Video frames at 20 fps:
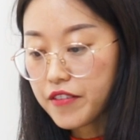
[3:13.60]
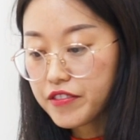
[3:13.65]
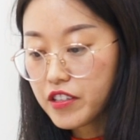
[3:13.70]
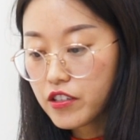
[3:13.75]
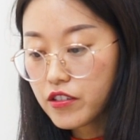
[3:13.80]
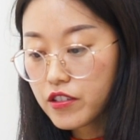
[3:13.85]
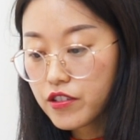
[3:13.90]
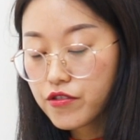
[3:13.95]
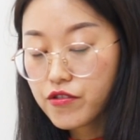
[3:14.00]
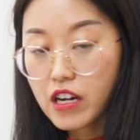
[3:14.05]

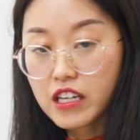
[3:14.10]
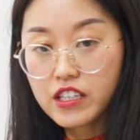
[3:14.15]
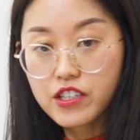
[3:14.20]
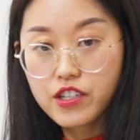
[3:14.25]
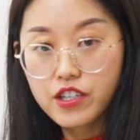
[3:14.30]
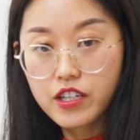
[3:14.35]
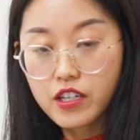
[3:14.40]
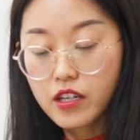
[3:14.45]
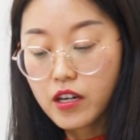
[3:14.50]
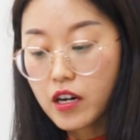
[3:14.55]
after your
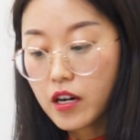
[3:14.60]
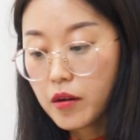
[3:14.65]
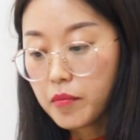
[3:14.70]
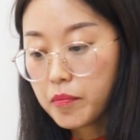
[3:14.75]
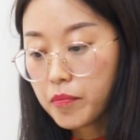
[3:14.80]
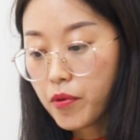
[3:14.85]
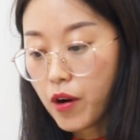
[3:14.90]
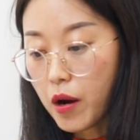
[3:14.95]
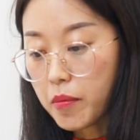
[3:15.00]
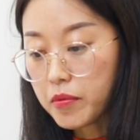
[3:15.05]
structure
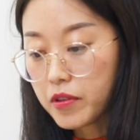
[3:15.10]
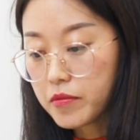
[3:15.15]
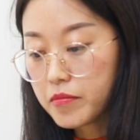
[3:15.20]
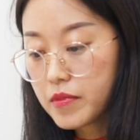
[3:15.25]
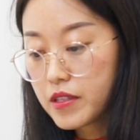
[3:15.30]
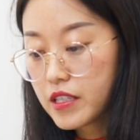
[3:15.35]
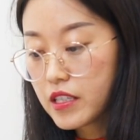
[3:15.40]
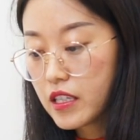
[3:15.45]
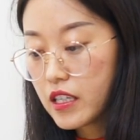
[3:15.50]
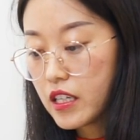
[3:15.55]

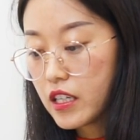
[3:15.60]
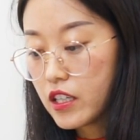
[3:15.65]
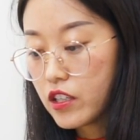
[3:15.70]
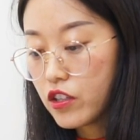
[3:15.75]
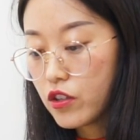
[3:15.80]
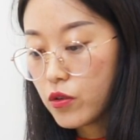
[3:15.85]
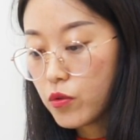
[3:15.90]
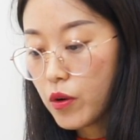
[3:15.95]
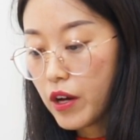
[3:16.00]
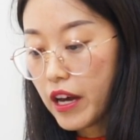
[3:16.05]
problems,
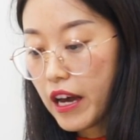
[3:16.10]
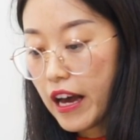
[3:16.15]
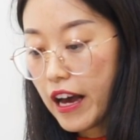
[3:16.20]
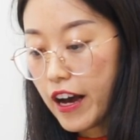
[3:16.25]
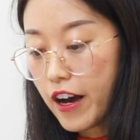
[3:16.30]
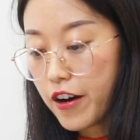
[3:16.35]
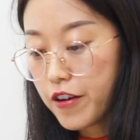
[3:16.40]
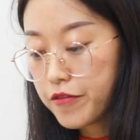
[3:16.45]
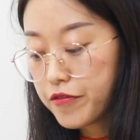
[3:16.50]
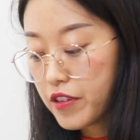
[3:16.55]
you will
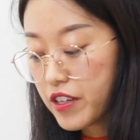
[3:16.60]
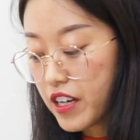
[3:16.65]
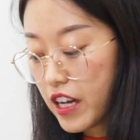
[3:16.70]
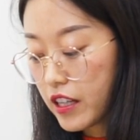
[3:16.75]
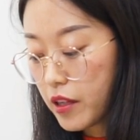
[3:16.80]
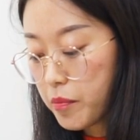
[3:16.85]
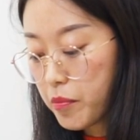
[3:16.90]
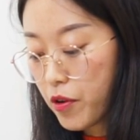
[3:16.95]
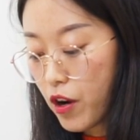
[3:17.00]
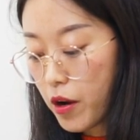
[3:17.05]
have
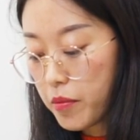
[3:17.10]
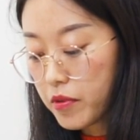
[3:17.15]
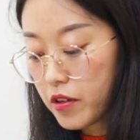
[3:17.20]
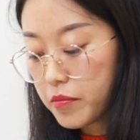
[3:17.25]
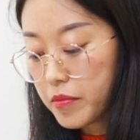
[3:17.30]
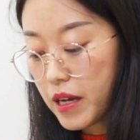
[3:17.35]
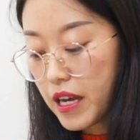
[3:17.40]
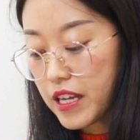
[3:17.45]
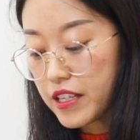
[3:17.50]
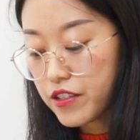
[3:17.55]
another
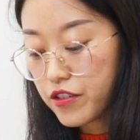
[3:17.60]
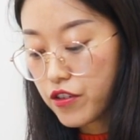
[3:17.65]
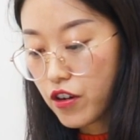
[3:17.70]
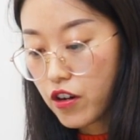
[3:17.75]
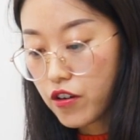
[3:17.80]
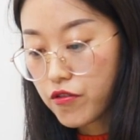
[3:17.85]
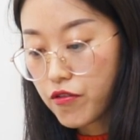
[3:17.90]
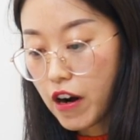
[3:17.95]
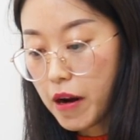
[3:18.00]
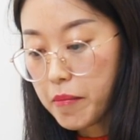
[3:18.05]
problem is
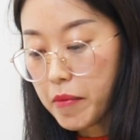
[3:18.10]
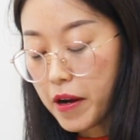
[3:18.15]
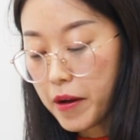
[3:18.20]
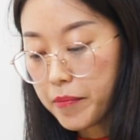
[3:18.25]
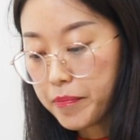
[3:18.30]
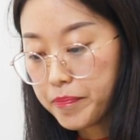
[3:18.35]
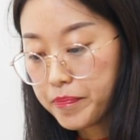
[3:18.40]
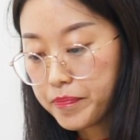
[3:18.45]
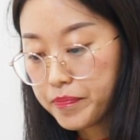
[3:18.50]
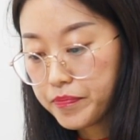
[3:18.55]
your
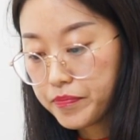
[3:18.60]
grammar.